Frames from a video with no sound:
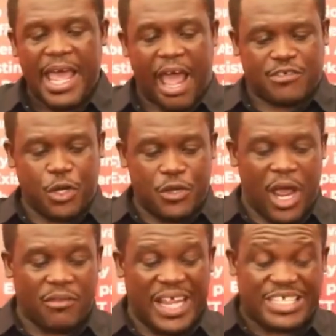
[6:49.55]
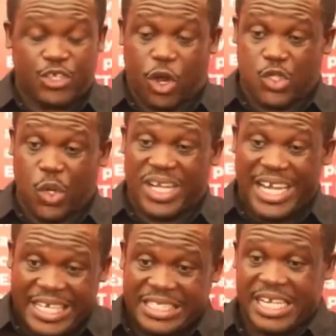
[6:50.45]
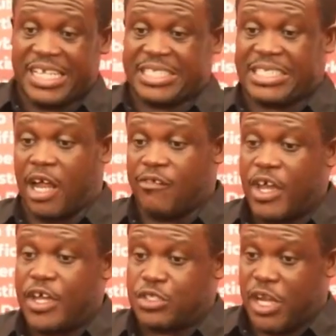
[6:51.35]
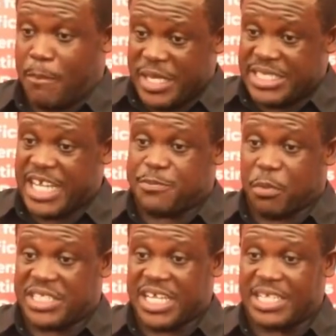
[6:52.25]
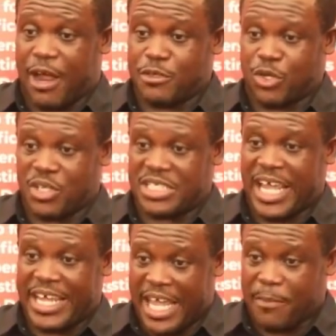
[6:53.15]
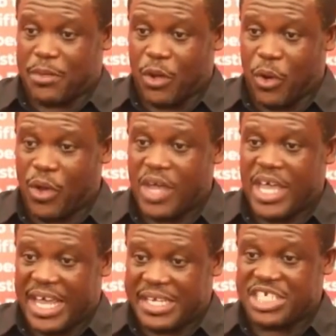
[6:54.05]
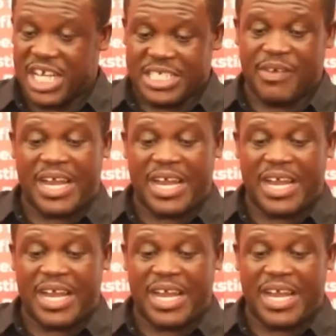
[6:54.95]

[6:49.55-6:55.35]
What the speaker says: I've shown you how that is also linked in itself to the Business Process Outsourcing and KPO Initiative,